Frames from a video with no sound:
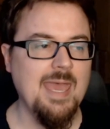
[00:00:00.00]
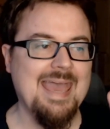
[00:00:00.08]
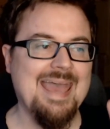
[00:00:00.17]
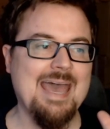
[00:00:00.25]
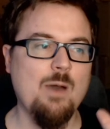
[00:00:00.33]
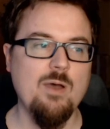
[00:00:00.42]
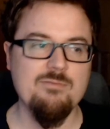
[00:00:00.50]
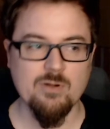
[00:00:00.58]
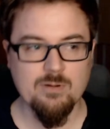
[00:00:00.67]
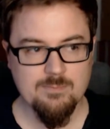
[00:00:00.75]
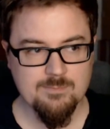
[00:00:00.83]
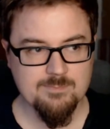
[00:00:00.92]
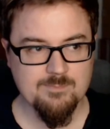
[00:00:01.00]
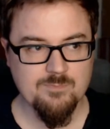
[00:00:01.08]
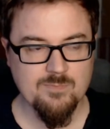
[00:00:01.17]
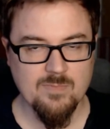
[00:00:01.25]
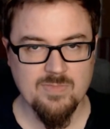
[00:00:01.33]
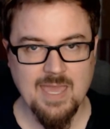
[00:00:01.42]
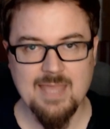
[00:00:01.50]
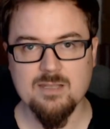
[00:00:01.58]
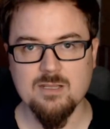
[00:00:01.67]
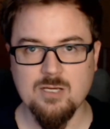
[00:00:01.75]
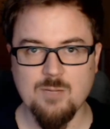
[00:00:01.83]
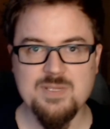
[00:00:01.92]
However, that
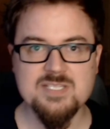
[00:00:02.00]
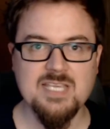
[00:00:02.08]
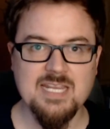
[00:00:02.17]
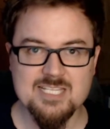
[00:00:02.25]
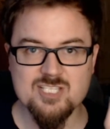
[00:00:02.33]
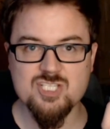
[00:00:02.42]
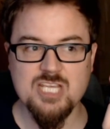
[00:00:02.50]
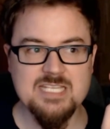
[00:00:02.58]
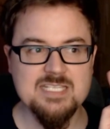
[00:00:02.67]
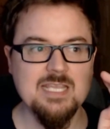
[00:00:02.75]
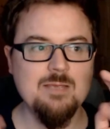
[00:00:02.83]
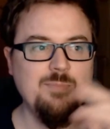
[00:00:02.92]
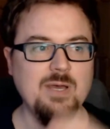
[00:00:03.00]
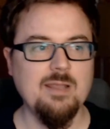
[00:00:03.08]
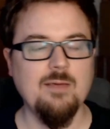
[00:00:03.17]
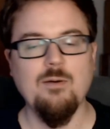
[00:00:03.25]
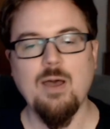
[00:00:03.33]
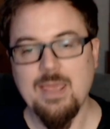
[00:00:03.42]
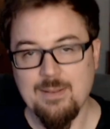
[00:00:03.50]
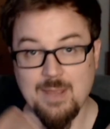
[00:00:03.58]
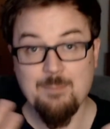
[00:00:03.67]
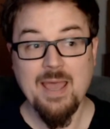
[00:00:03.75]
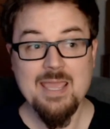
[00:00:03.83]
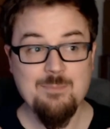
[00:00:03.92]
could be seen as cheating, but in
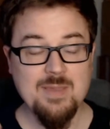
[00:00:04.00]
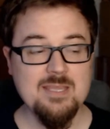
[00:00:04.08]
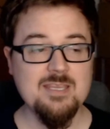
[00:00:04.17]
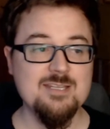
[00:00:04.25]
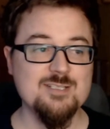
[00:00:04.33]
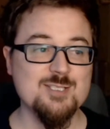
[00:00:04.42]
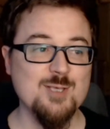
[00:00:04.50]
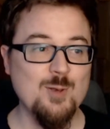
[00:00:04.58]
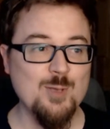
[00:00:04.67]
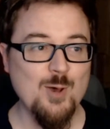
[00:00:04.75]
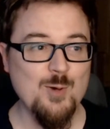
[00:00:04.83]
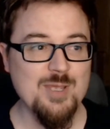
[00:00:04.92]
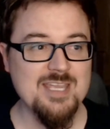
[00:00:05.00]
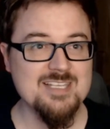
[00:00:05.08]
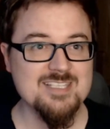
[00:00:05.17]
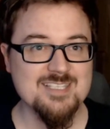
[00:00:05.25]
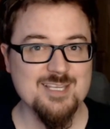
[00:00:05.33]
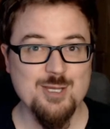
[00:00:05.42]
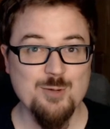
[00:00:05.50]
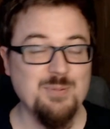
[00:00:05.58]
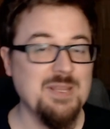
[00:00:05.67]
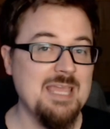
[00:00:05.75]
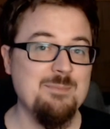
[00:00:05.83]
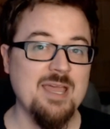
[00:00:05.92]
my opinion, solo is you're
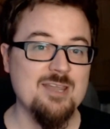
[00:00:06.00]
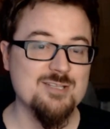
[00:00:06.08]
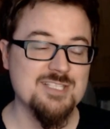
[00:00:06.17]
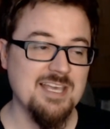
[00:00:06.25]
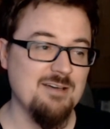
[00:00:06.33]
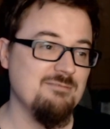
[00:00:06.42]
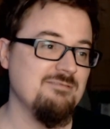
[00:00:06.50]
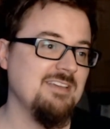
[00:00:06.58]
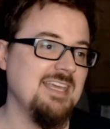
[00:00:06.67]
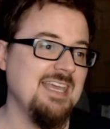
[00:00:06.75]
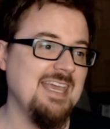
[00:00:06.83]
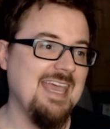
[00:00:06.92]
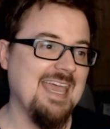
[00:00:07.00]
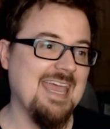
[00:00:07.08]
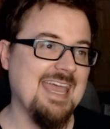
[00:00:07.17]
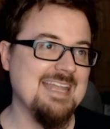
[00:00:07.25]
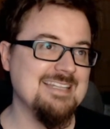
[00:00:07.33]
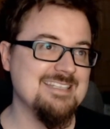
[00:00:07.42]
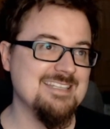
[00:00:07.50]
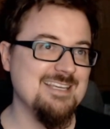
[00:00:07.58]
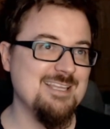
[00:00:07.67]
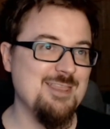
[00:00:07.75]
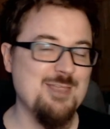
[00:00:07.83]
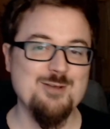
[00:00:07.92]
playing by yourself, and
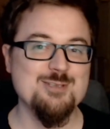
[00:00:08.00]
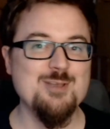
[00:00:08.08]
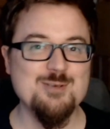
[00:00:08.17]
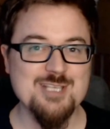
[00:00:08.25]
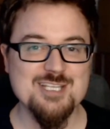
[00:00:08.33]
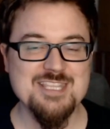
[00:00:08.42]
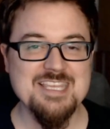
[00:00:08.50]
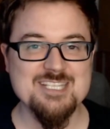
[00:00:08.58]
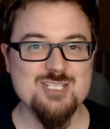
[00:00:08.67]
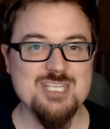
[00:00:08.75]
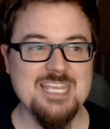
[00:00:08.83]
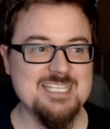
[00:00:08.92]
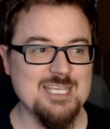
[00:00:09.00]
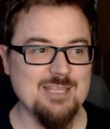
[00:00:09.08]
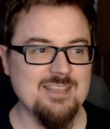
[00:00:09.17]
there is no such thing as cheating.